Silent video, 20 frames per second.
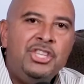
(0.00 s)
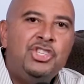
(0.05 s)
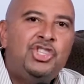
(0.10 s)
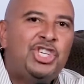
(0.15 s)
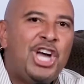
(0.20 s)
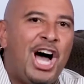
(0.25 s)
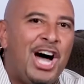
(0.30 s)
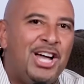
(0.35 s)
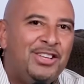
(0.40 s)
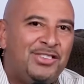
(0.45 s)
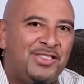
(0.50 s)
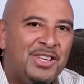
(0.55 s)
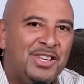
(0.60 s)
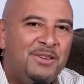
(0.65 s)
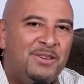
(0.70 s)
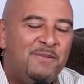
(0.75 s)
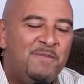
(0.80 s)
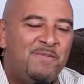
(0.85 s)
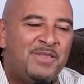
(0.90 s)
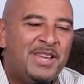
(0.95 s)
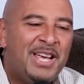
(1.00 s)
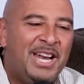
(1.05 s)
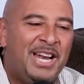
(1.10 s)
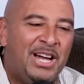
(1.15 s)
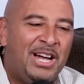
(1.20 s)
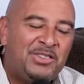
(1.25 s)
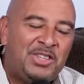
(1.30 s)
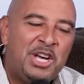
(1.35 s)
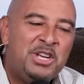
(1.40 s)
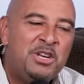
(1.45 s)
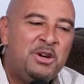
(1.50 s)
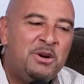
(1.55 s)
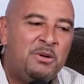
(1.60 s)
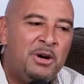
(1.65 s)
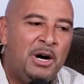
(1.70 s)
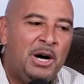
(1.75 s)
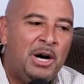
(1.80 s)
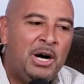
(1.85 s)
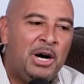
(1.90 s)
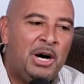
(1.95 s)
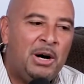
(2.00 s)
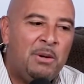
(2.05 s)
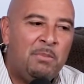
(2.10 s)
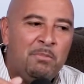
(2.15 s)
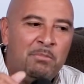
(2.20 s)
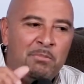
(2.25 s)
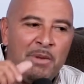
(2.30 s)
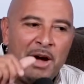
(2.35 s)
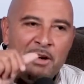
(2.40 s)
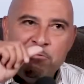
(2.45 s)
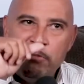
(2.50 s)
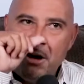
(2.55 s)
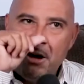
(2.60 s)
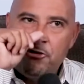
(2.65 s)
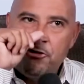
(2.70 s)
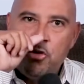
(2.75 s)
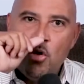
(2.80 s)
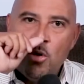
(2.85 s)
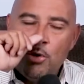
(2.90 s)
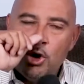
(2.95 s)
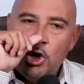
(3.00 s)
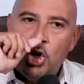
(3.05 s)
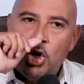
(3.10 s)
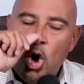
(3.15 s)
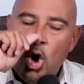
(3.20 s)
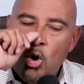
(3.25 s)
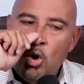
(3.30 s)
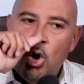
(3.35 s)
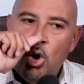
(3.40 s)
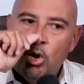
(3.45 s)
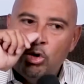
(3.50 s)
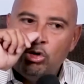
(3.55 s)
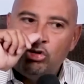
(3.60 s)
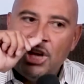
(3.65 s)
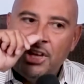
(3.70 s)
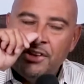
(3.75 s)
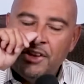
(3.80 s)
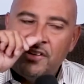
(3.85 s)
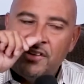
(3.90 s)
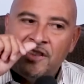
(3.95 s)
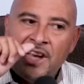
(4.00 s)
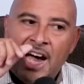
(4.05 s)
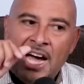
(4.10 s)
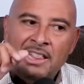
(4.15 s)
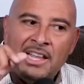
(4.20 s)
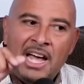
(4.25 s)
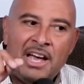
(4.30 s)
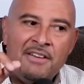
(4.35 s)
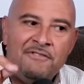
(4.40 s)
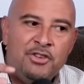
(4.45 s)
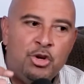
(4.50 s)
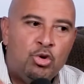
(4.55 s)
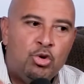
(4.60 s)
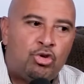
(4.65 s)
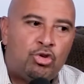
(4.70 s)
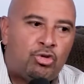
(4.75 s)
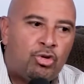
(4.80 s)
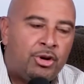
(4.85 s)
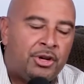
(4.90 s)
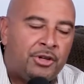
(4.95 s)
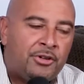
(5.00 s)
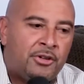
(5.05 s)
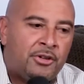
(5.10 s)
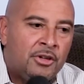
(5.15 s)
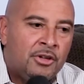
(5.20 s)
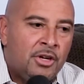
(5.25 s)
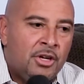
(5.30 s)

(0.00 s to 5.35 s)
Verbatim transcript: Johnson, and I'll tell you, uh, uh my my former co-host on the sideline view, Chris